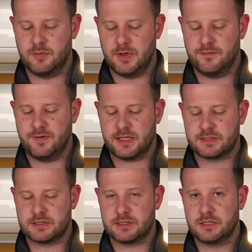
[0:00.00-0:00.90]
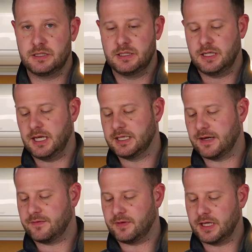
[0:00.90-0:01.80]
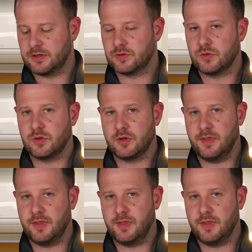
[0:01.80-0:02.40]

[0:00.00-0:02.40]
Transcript: be fixed, and definitely a tool